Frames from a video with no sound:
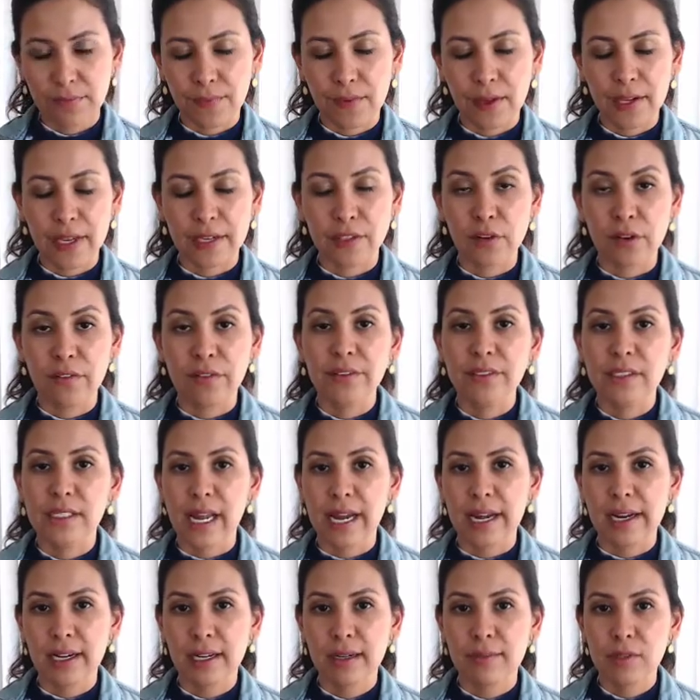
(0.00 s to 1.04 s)
I do have a
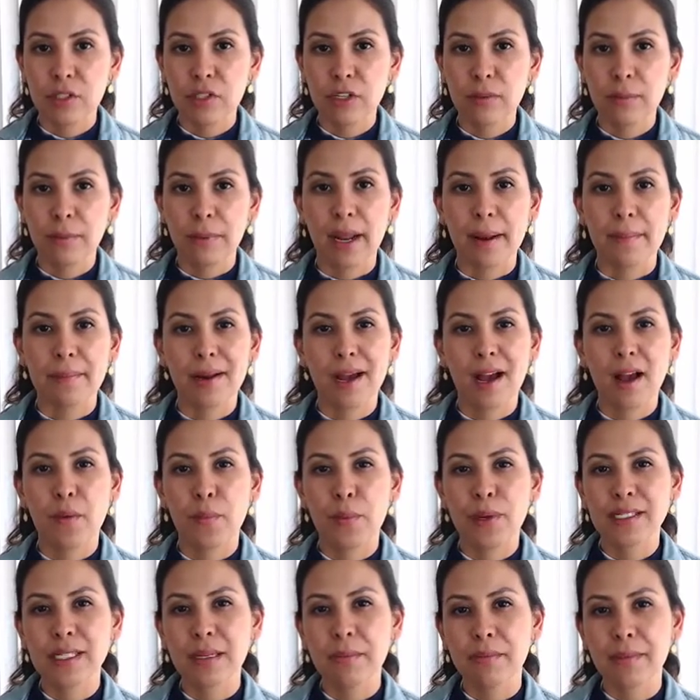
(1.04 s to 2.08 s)
side income stream, but
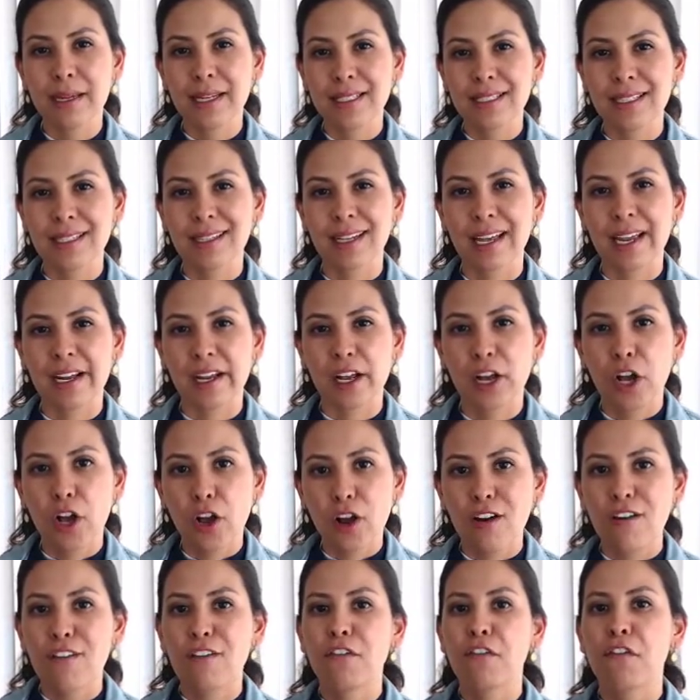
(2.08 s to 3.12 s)
wasn't meant to like
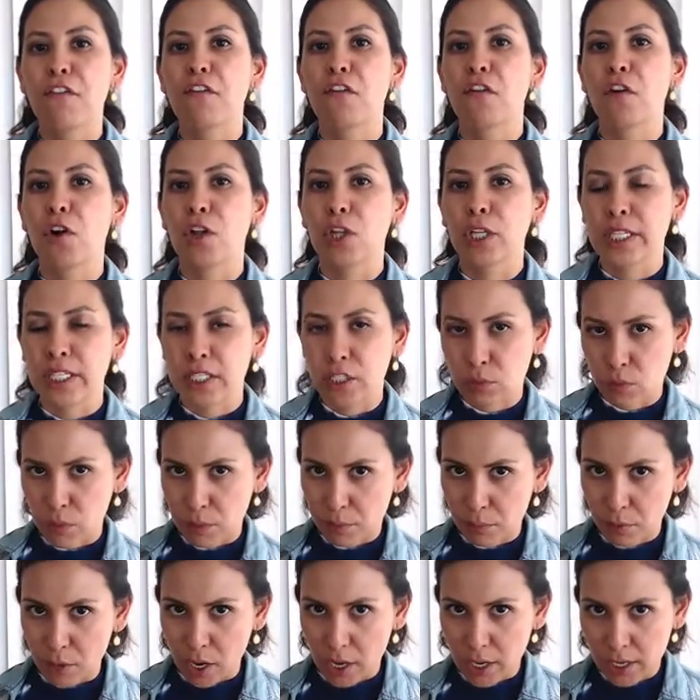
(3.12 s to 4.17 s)
fully do a
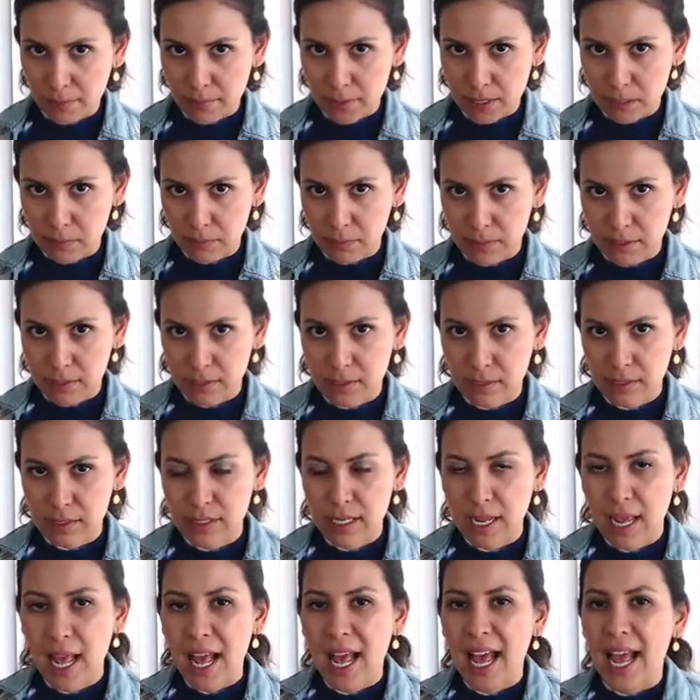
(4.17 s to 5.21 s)
product-based business.